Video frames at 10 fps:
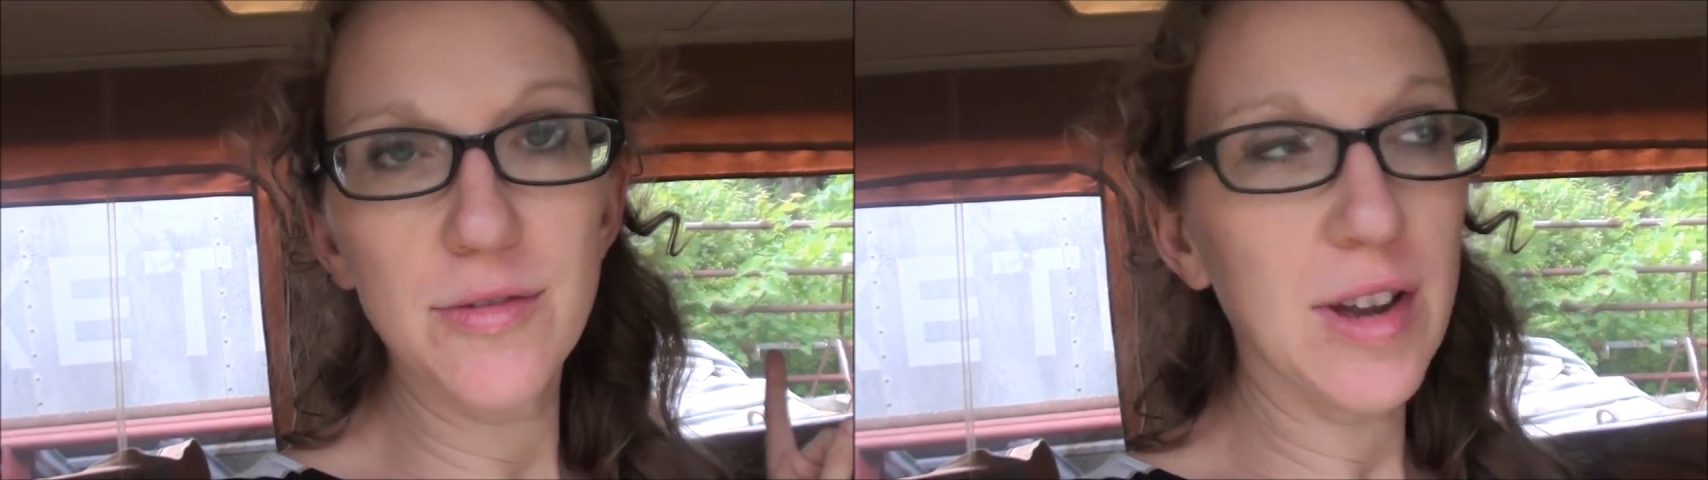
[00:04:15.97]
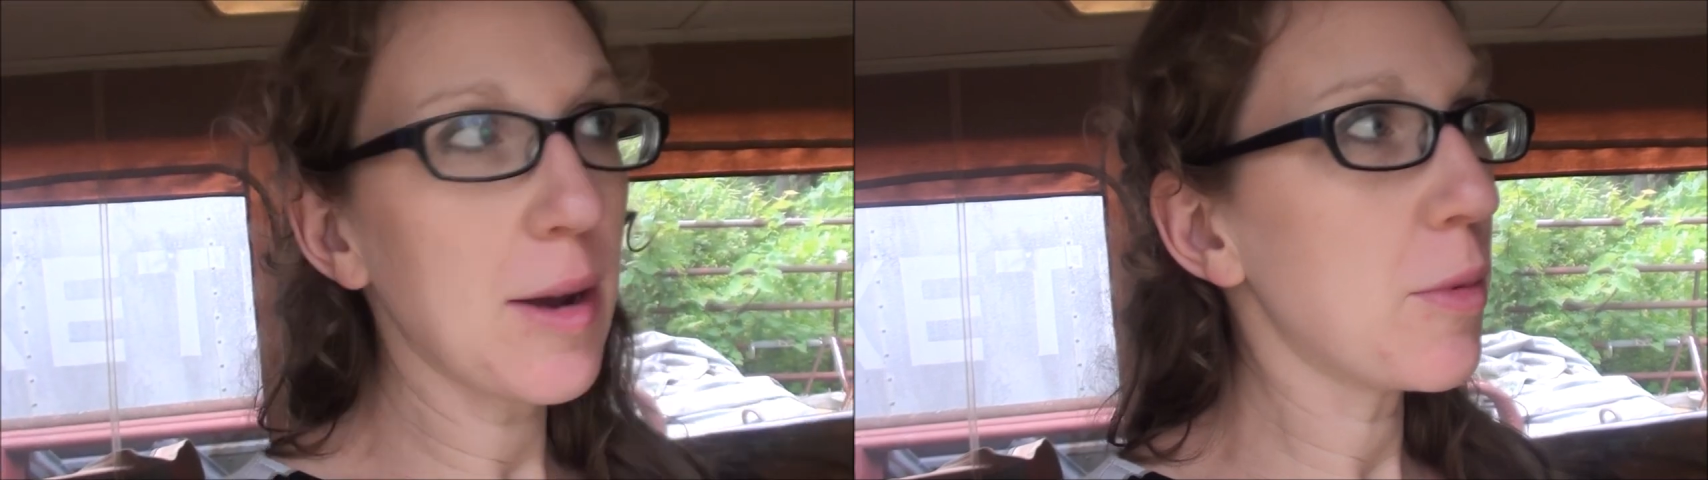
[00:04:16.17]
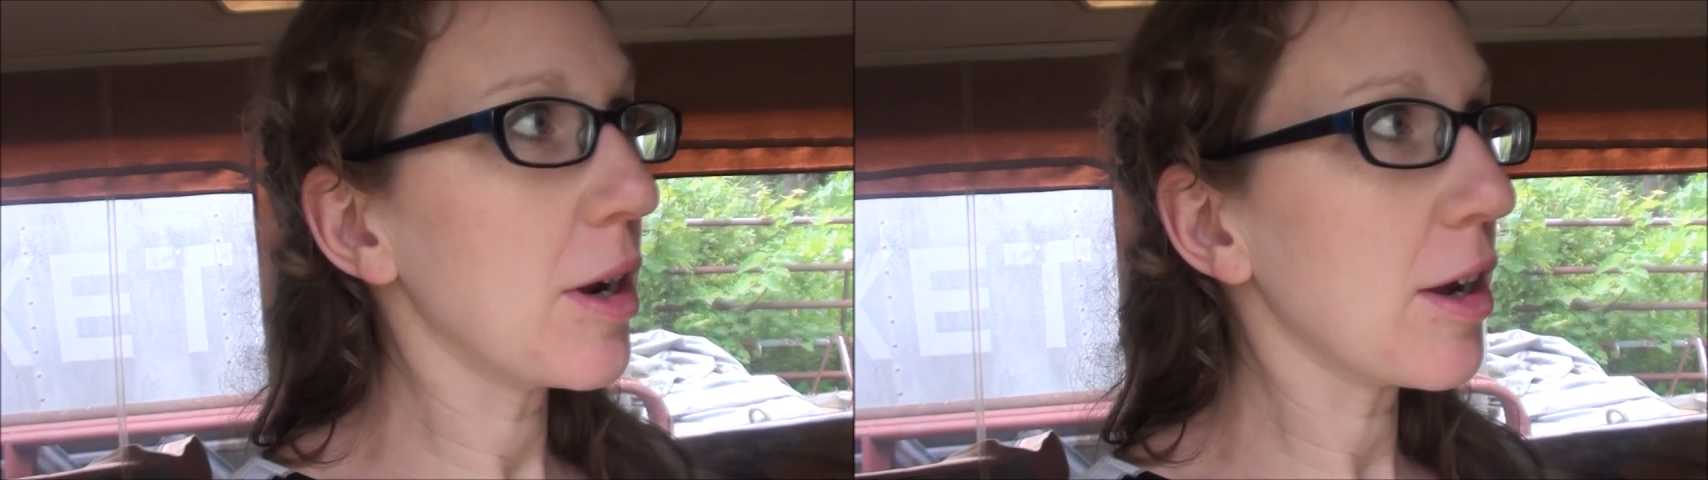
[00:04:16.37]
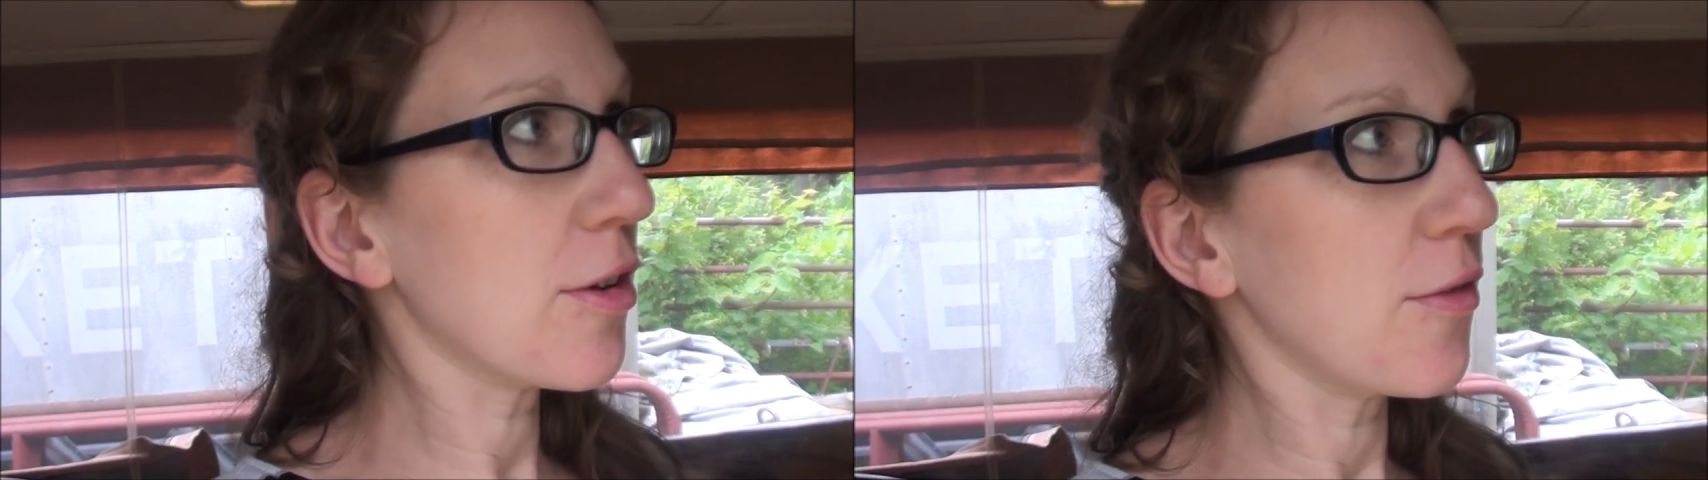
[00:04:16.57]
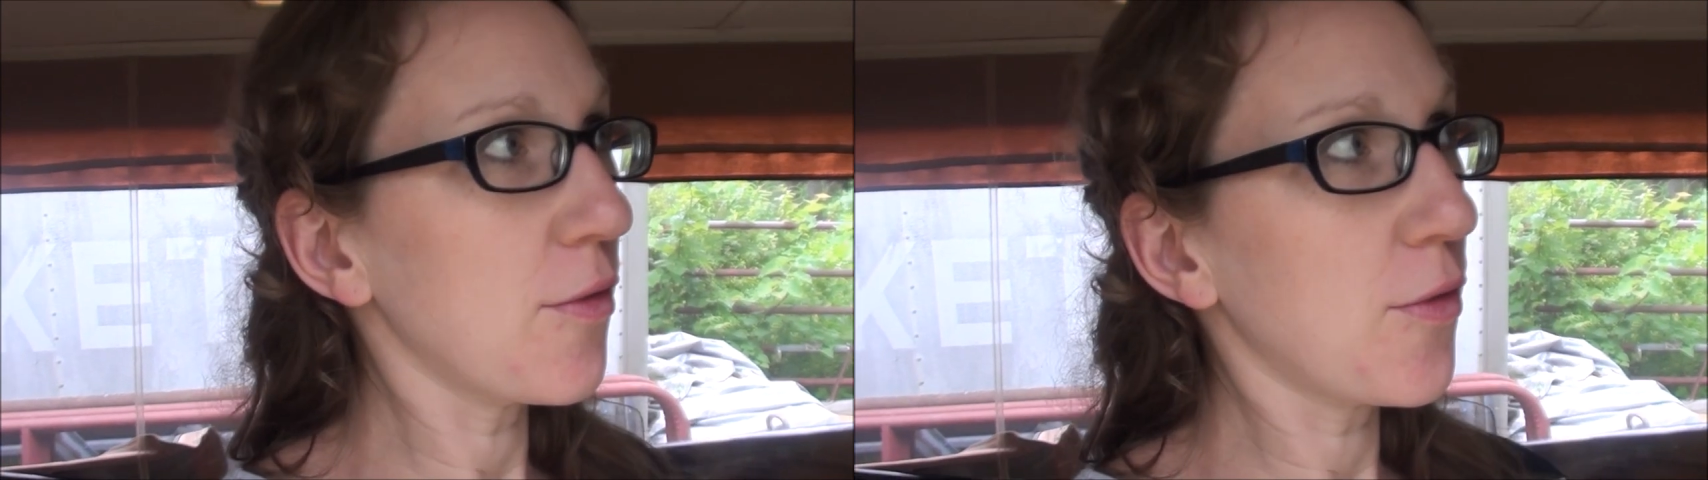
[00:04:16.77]

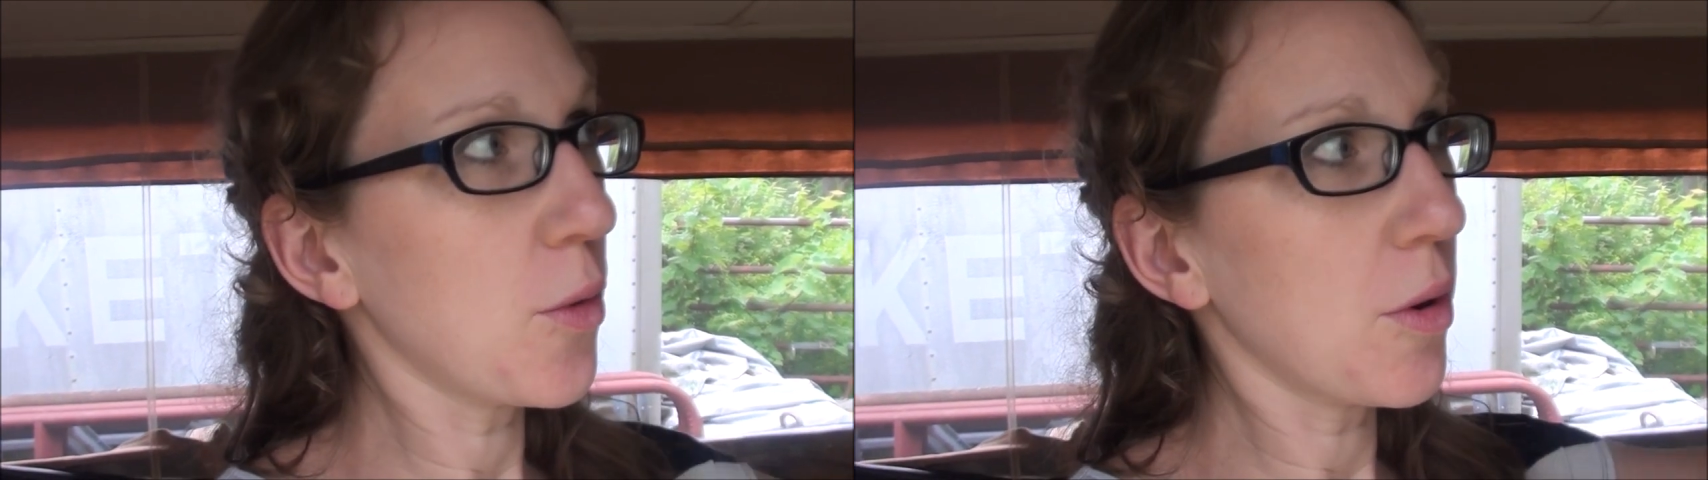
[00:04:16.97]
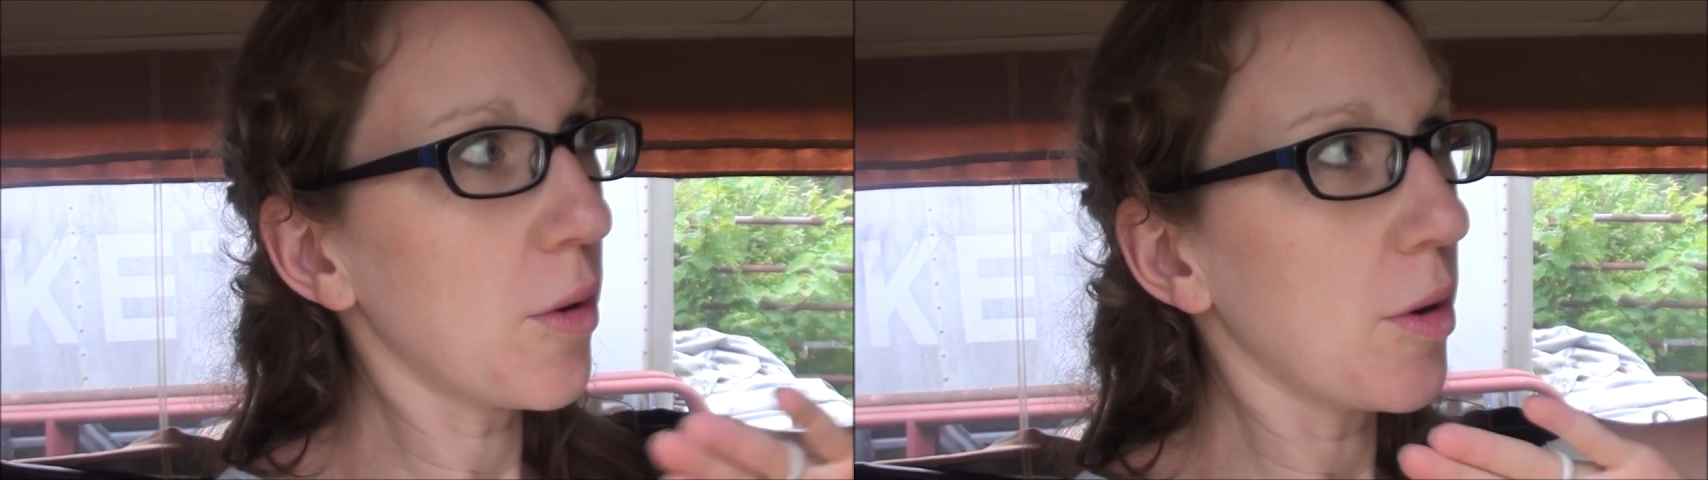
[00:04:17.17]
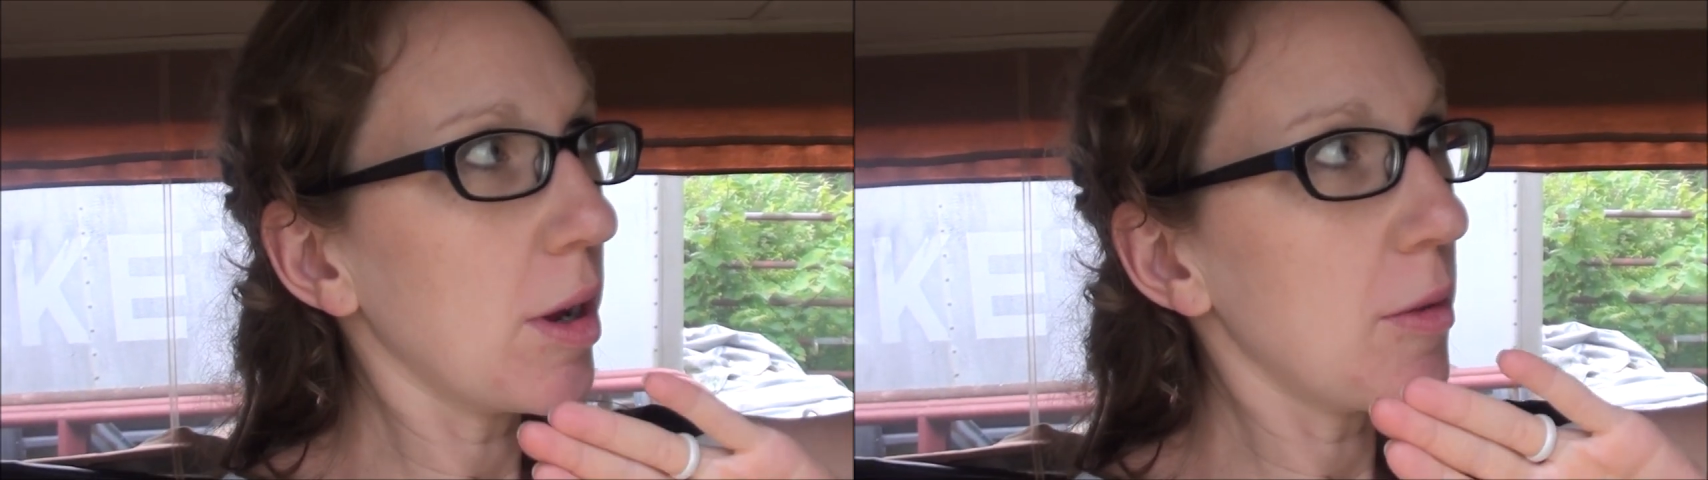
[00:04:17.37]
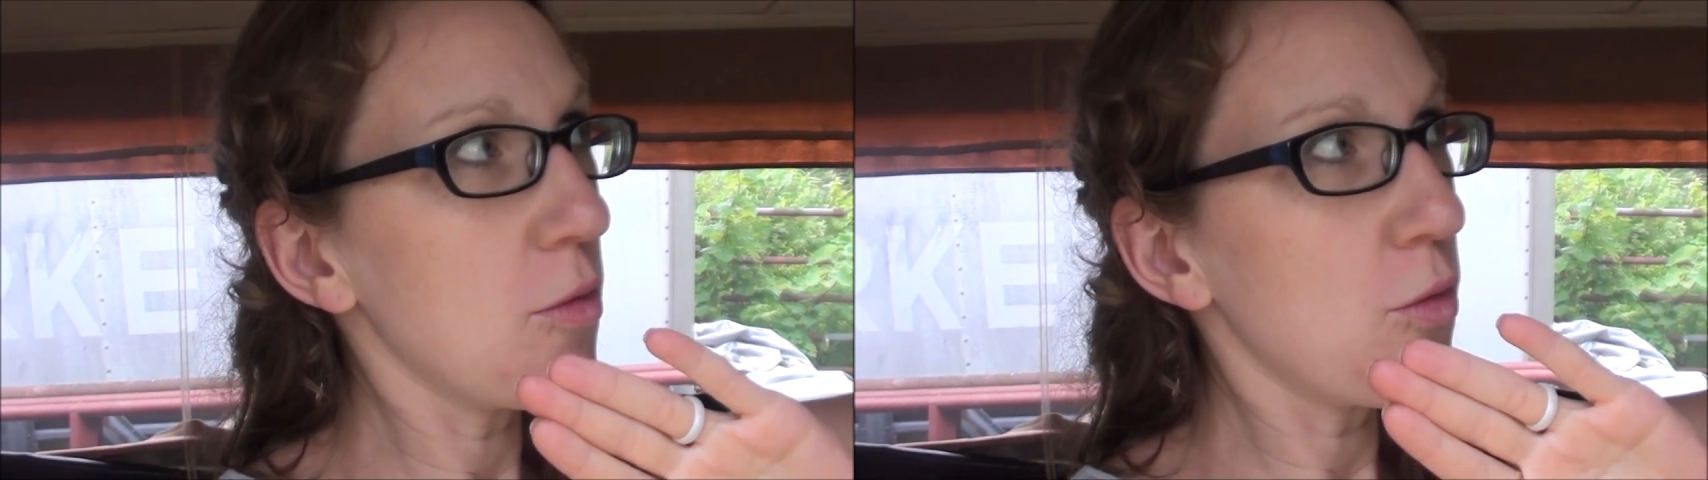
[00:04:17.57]
fabric for